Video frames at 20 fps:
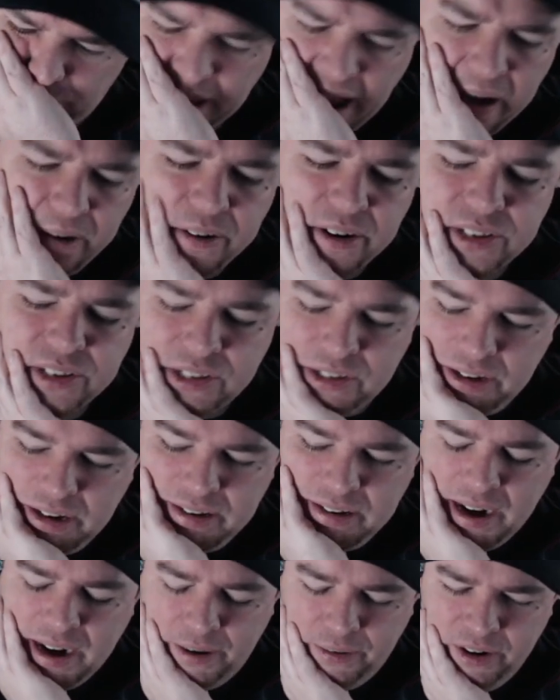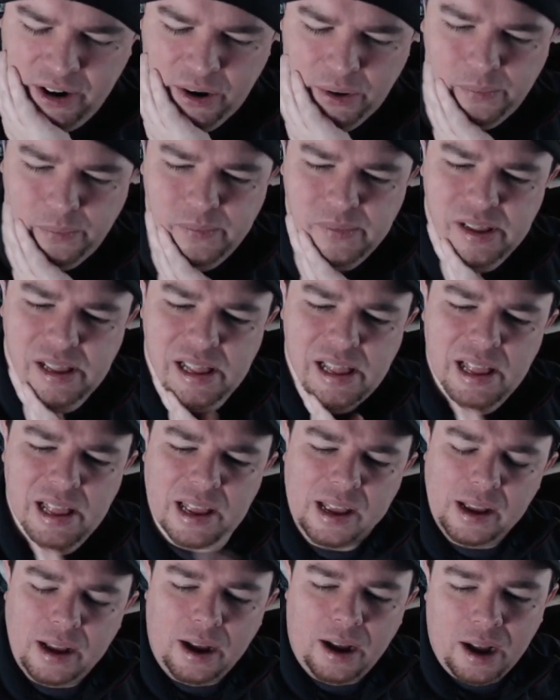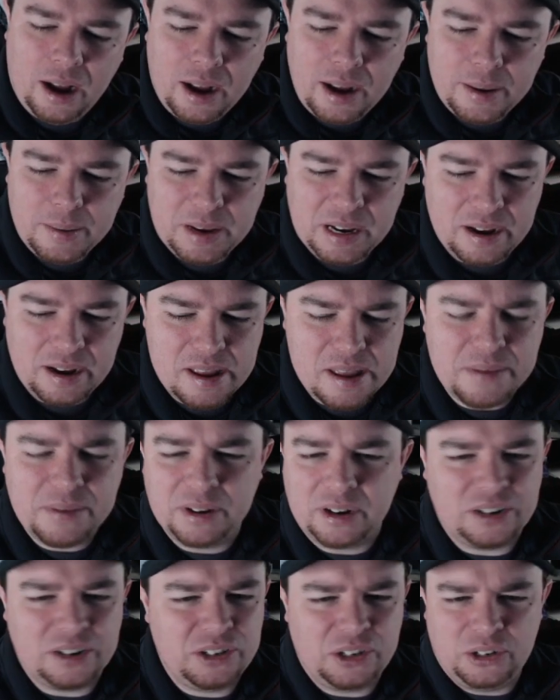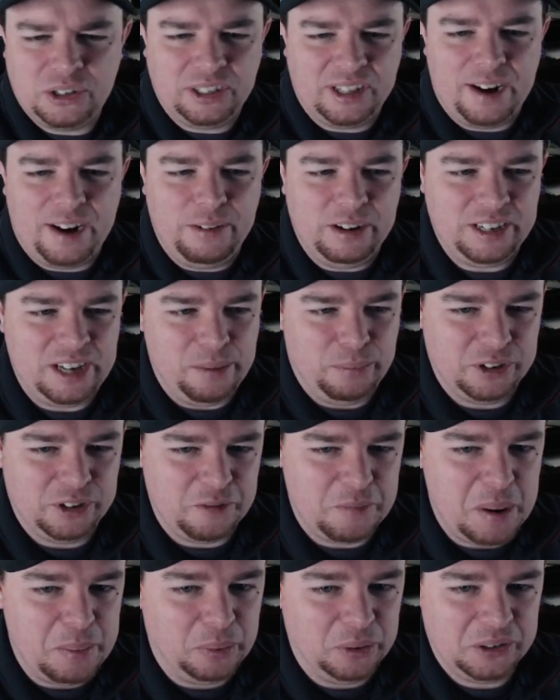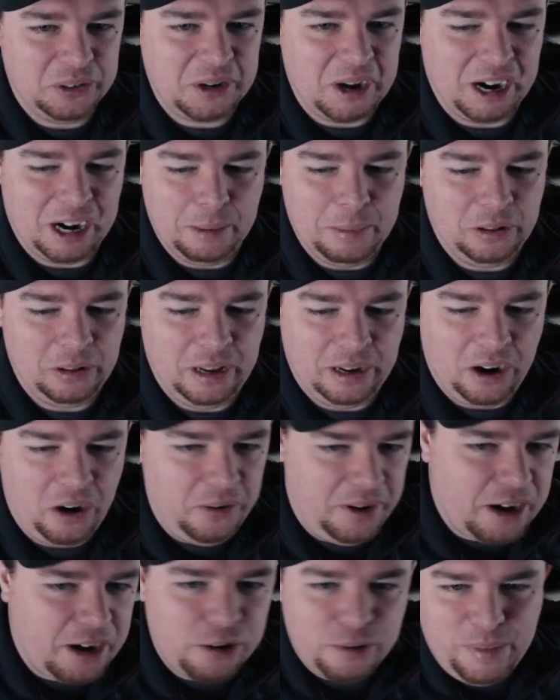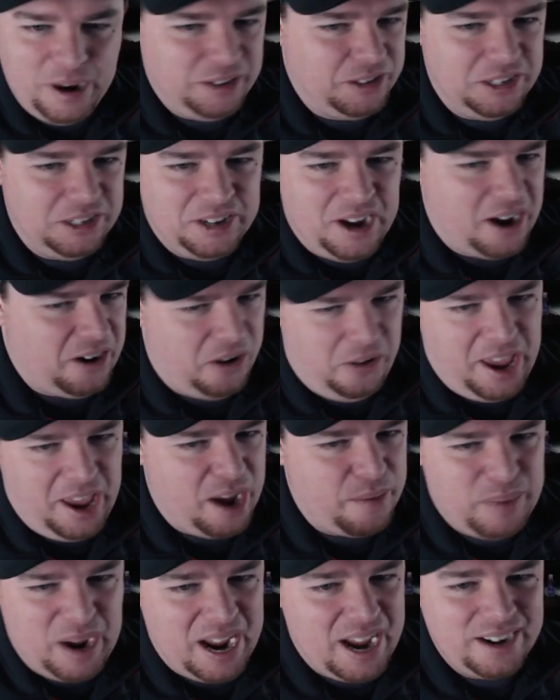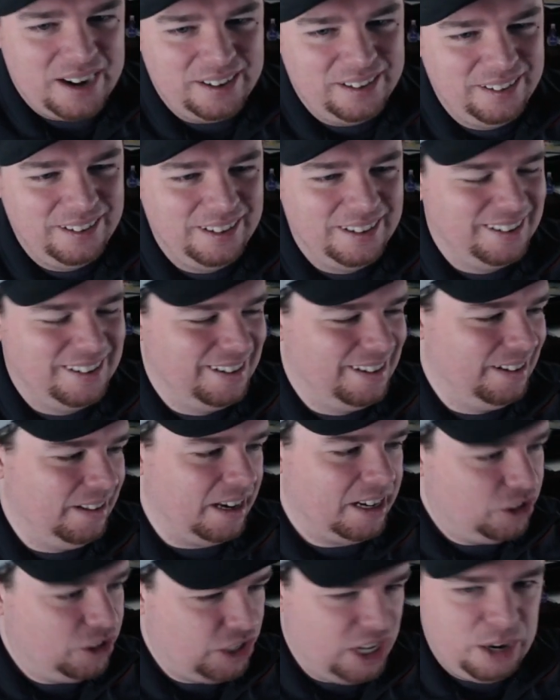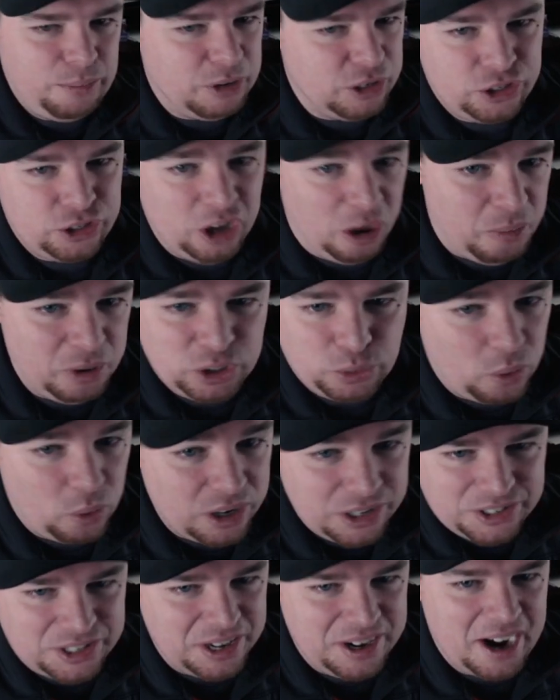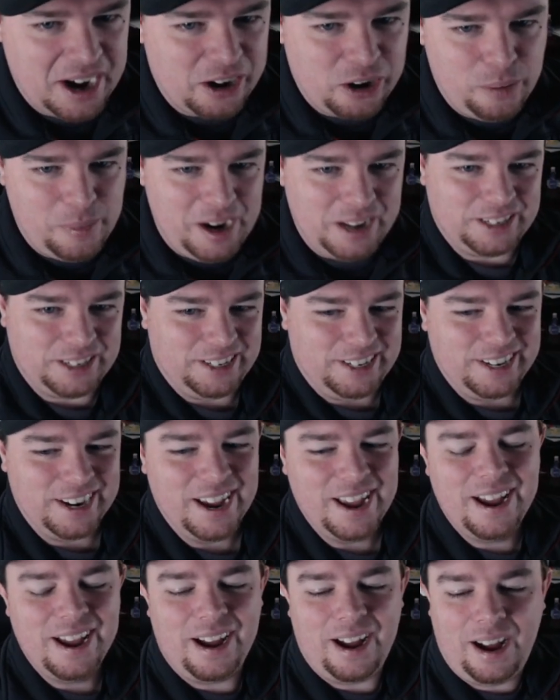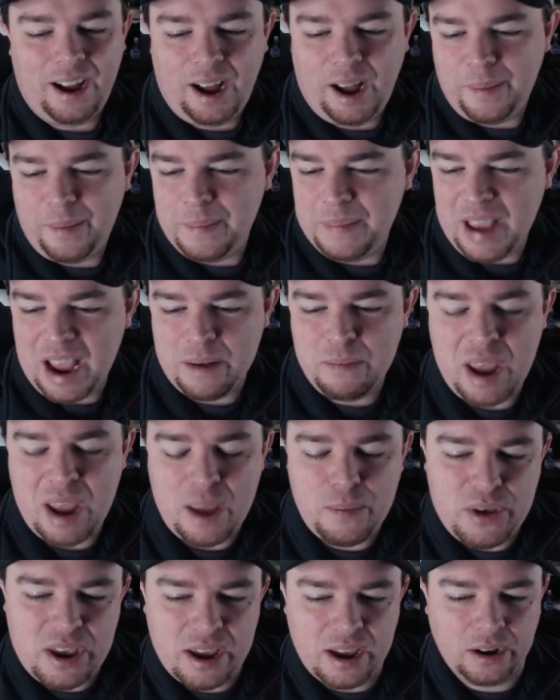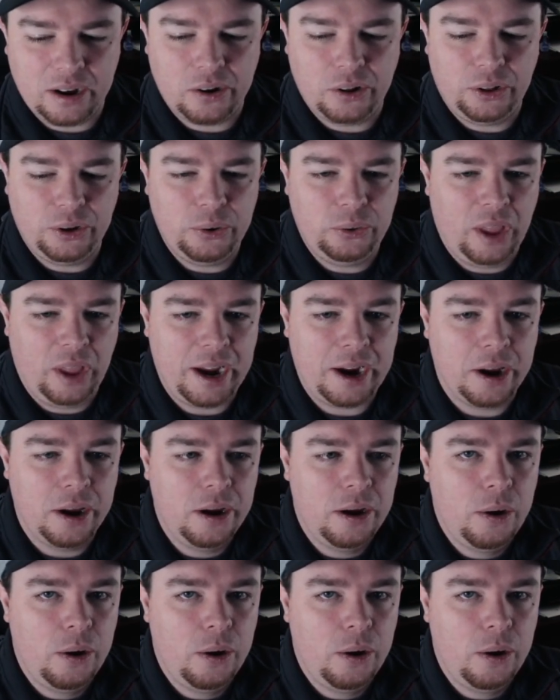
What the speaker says: I don't know. Because there's a lot of examples of people just talking about, like, oh, necromancy is not all that bad. Like, enchantment's so much worse than necromancy. And maybe include, like,